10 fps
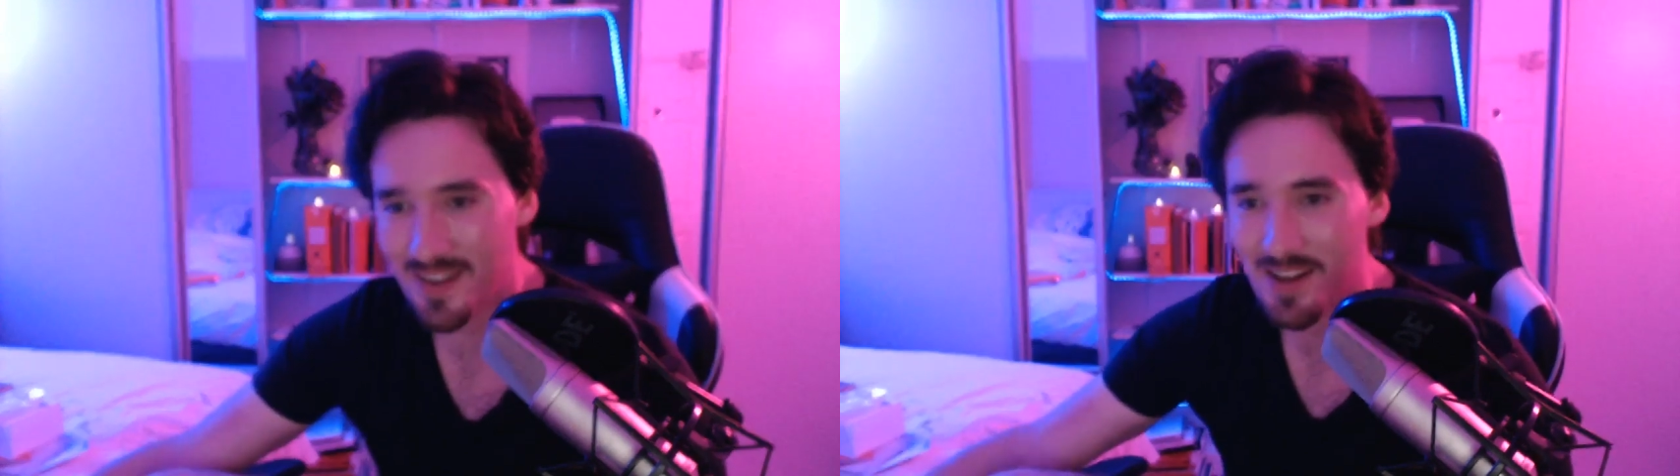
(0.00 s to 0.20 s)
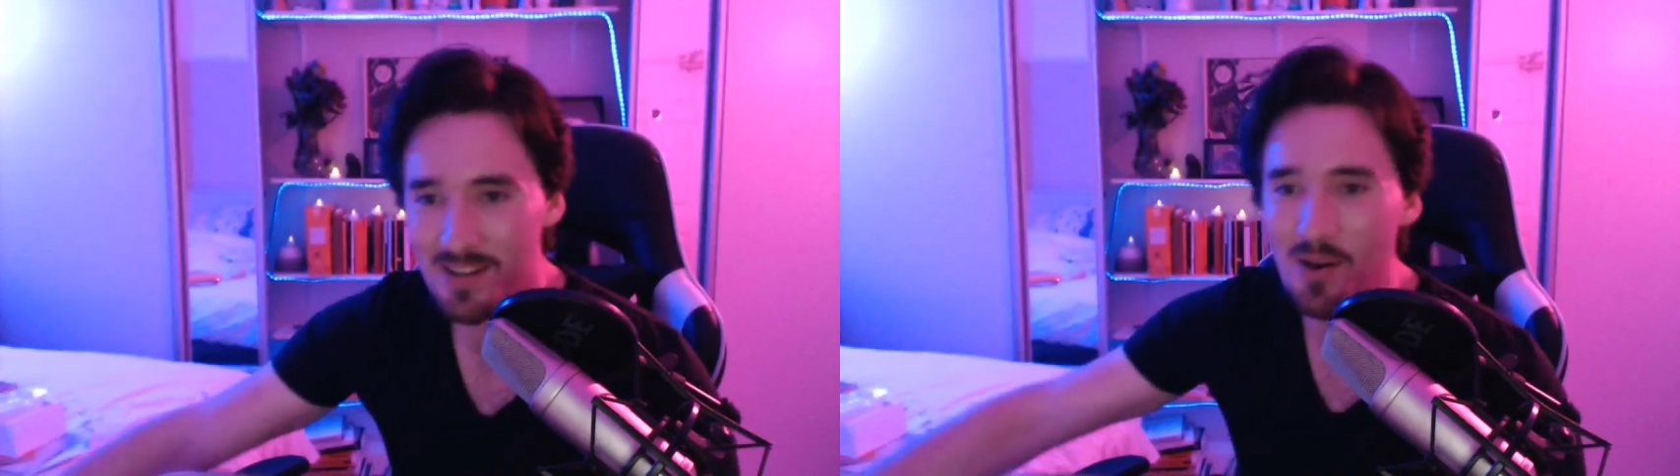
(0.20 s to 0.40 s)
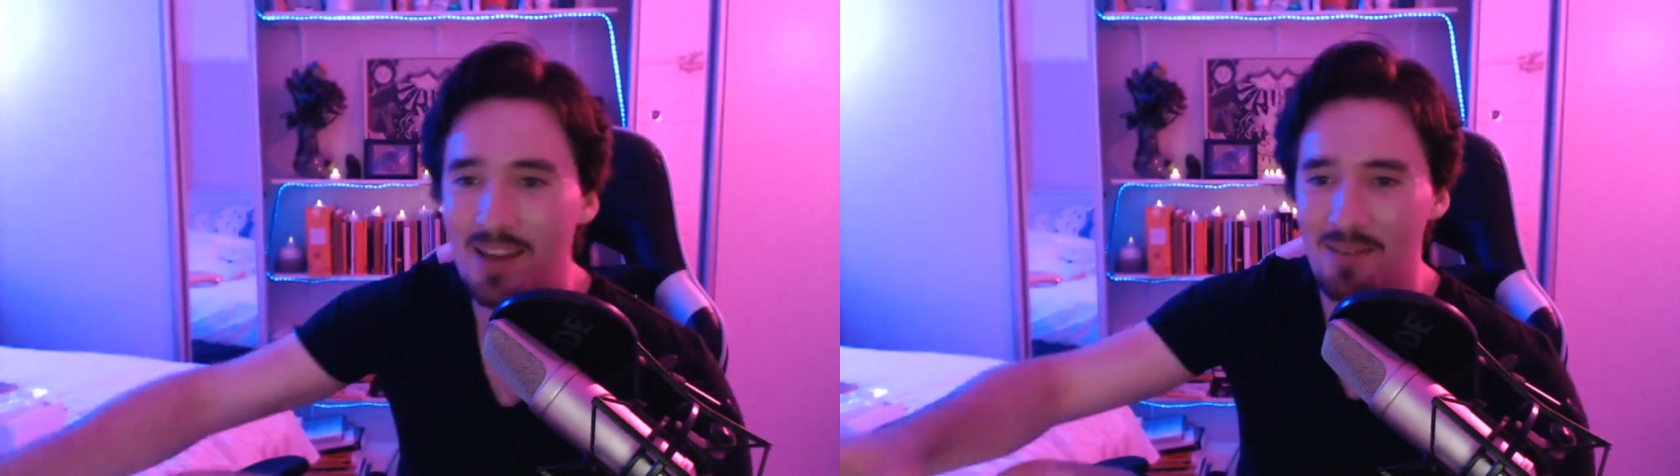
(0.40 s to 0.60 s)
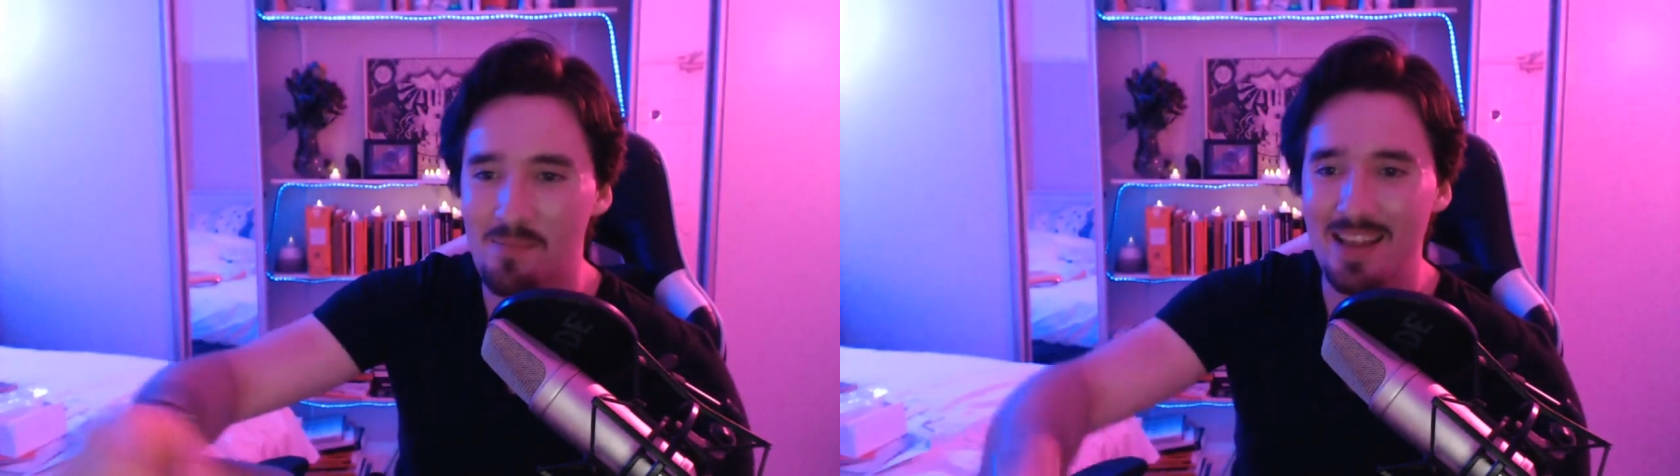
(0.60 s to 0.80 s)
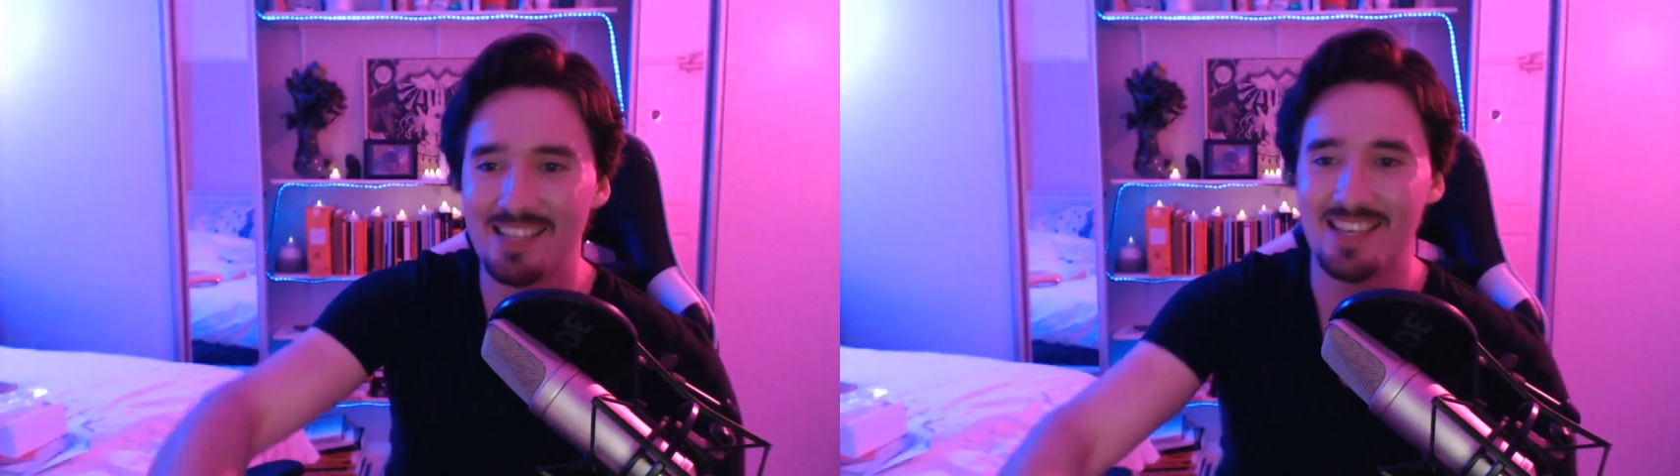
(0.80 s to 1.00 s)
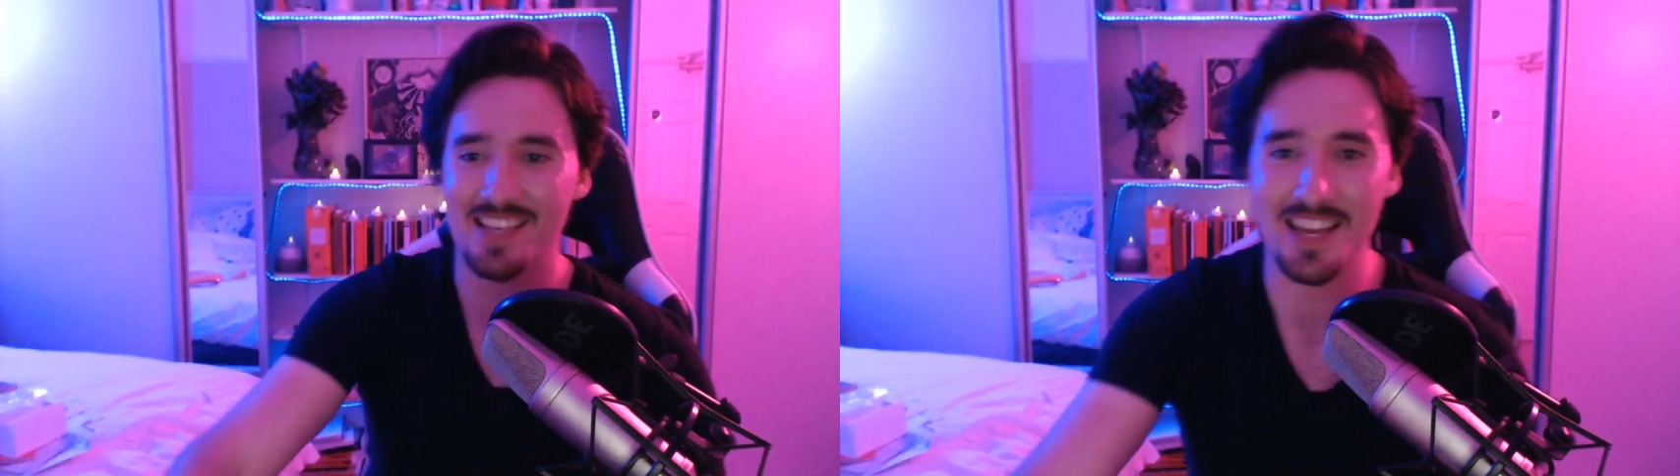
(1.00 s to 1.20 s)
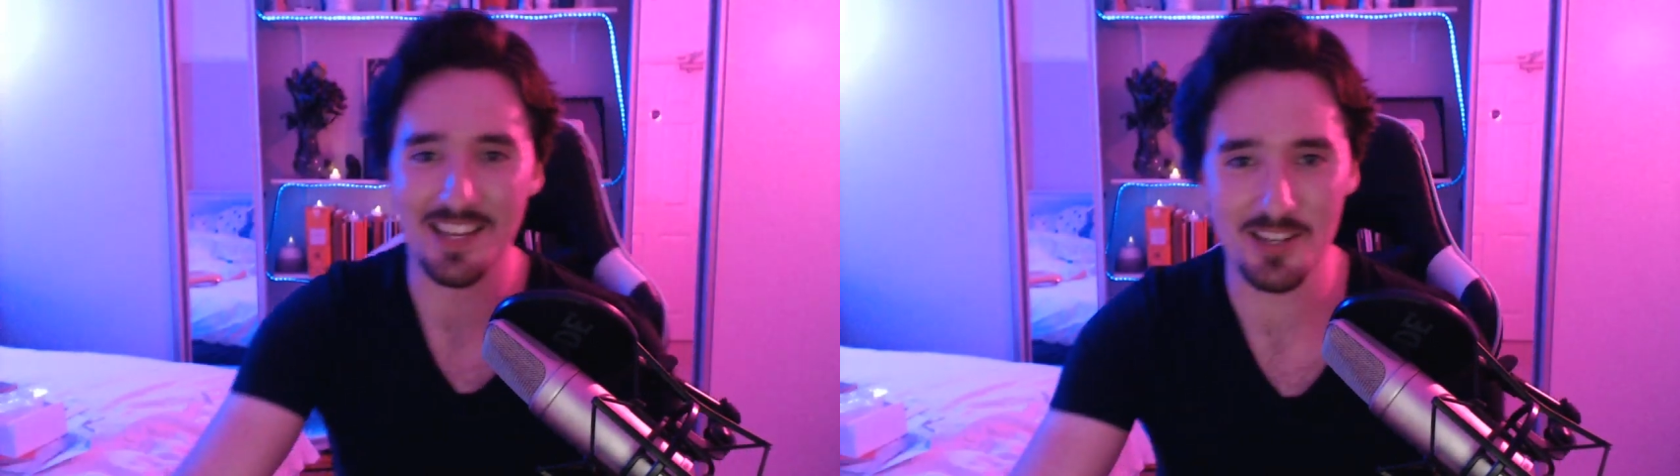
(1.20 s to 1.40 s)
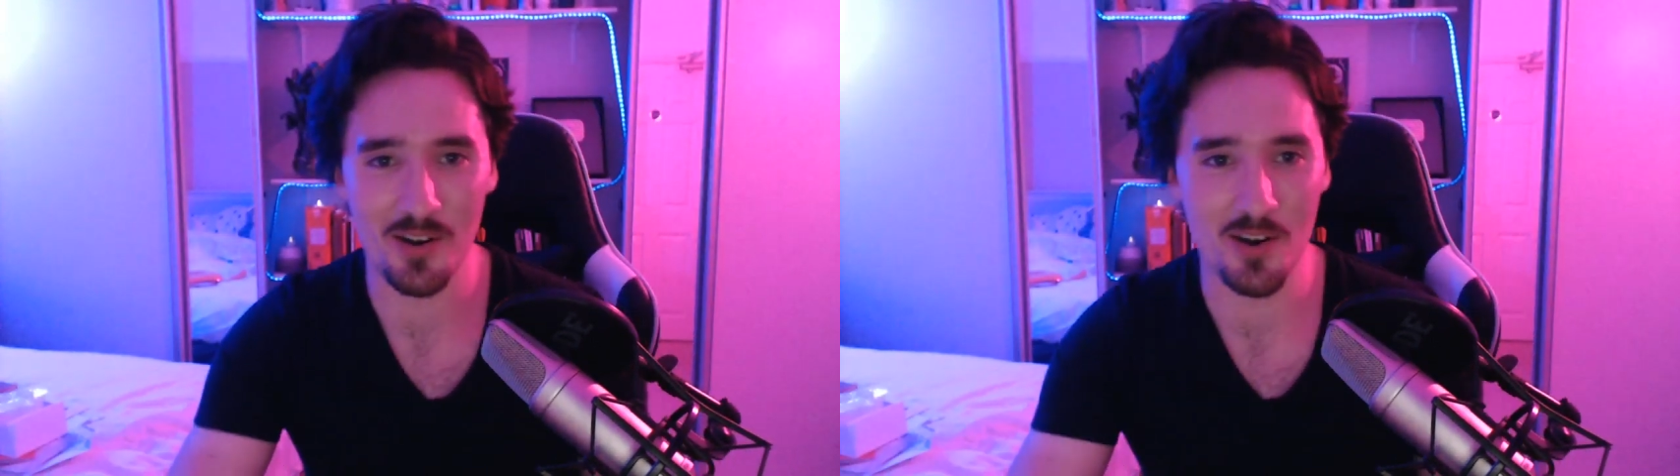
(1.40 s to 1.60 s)
Okay, Mia says, "Hey,
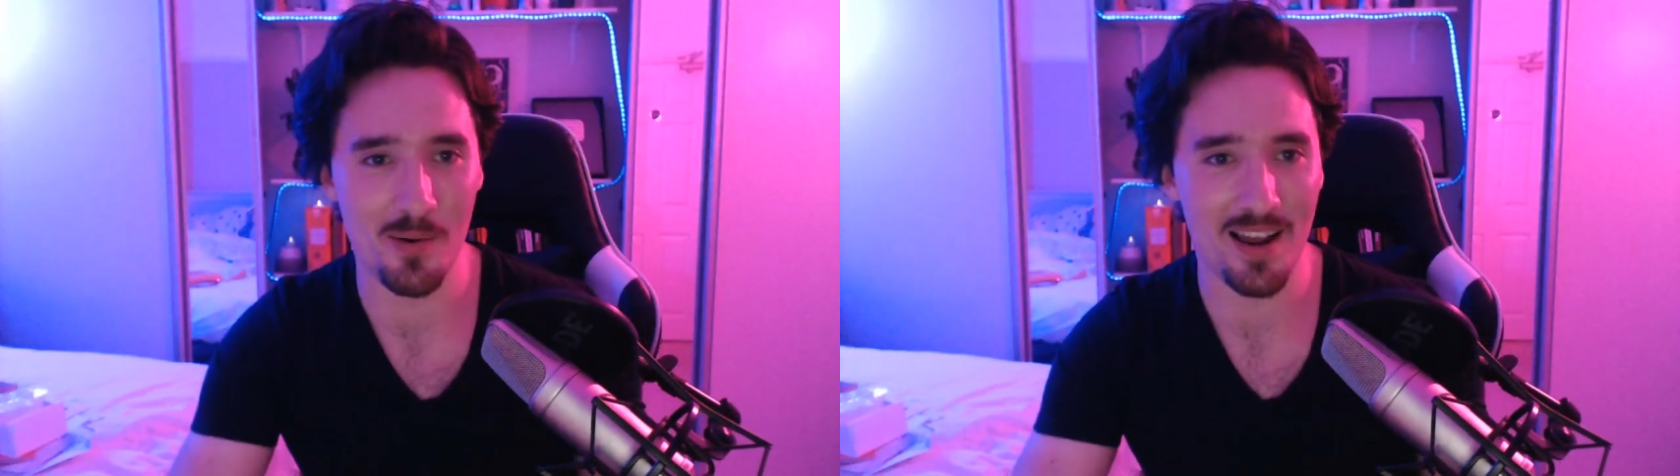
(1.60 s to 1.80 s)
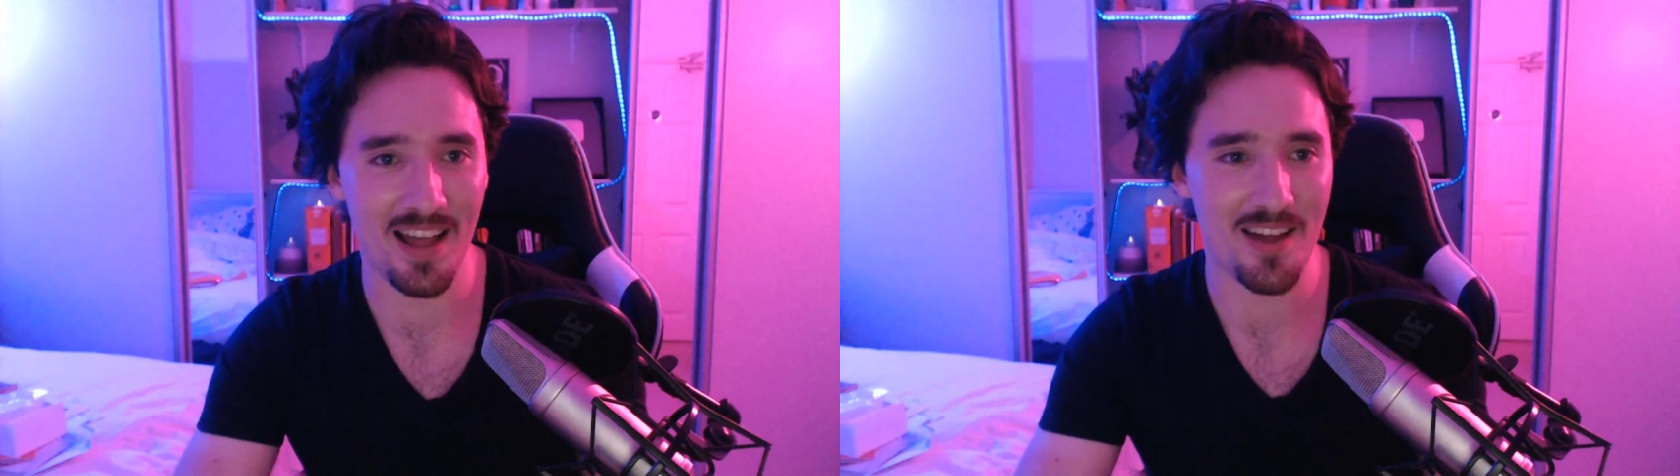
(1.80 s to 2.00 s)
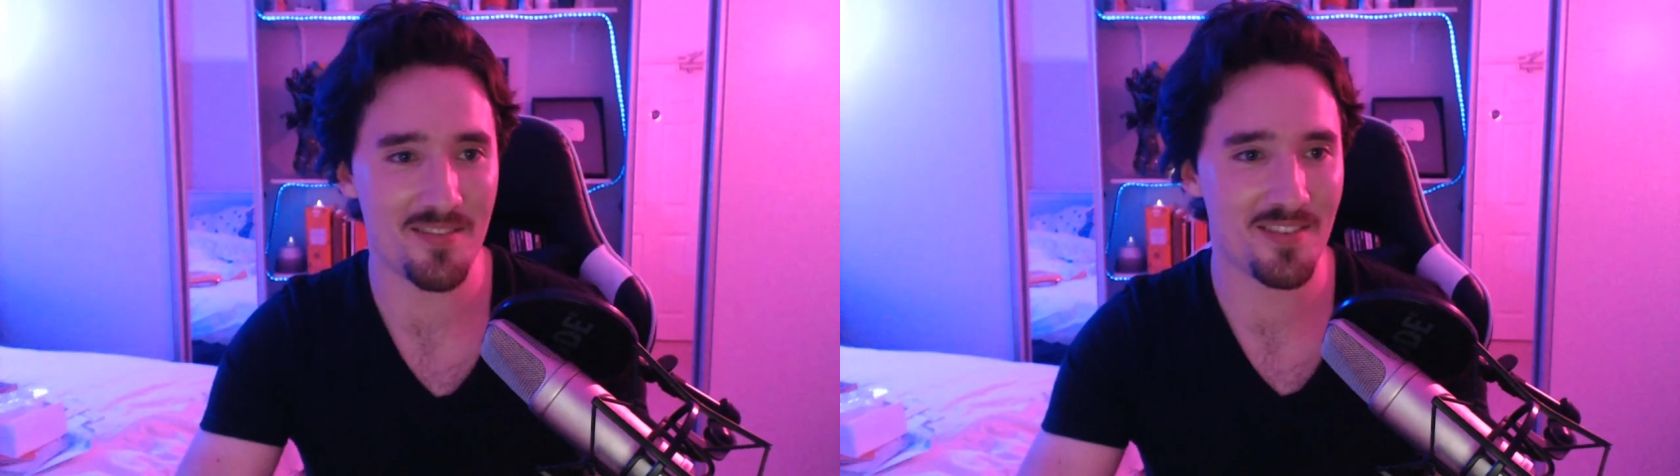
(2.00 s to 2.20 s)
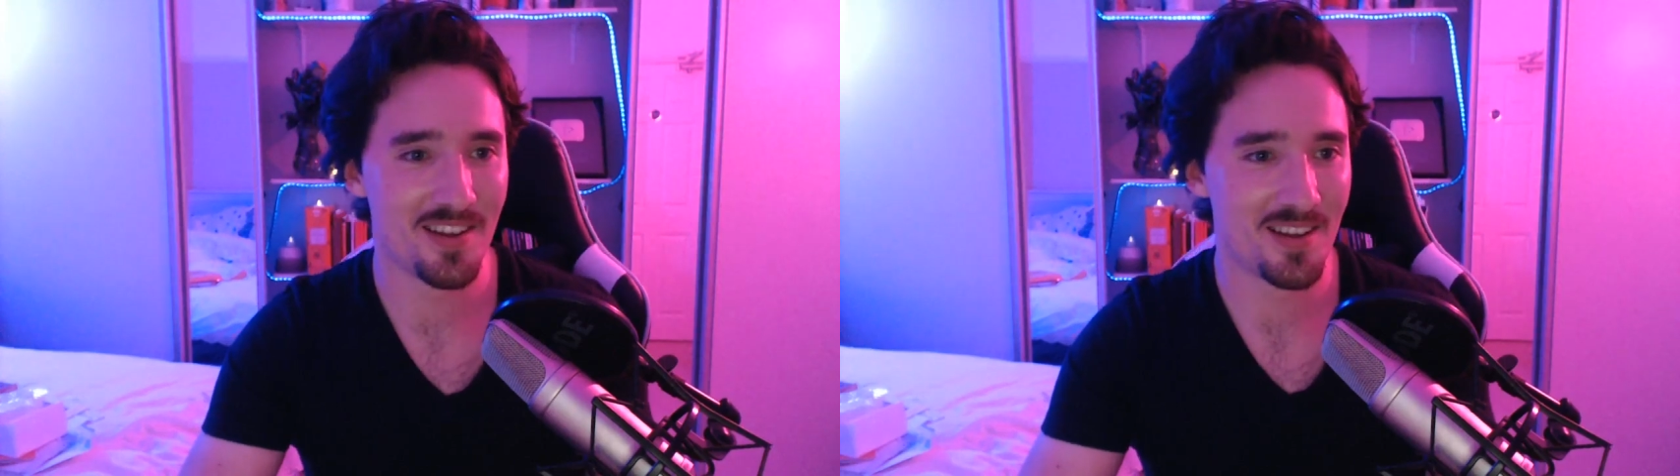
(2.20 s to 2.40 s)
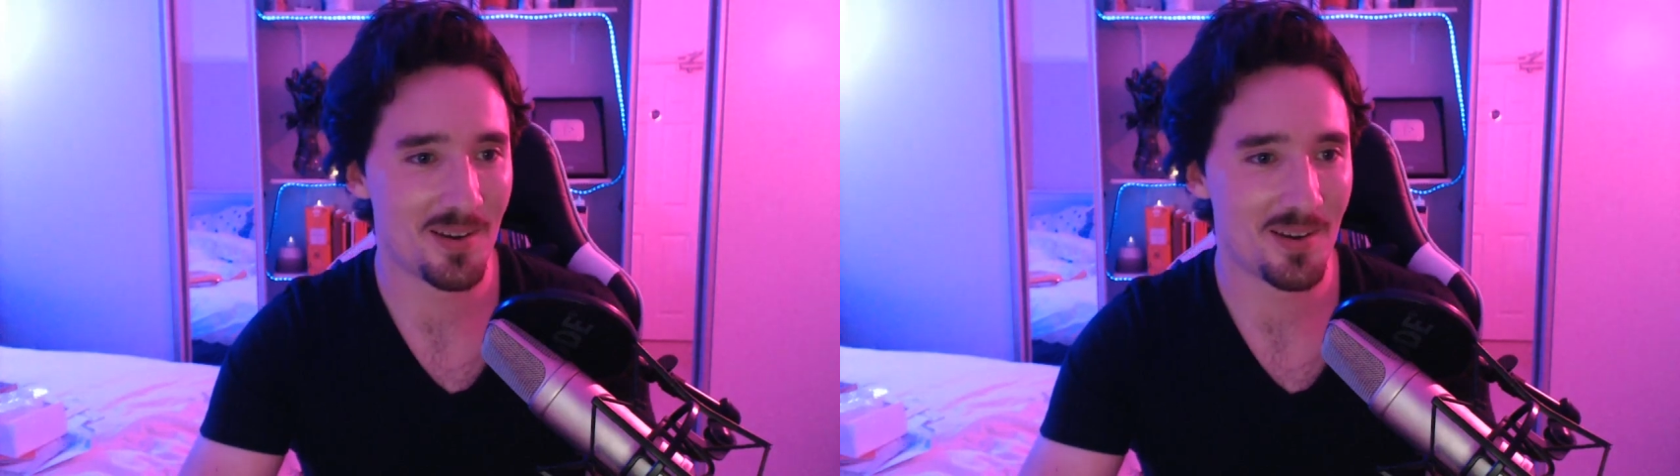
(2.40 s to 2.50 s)
you don't know my life."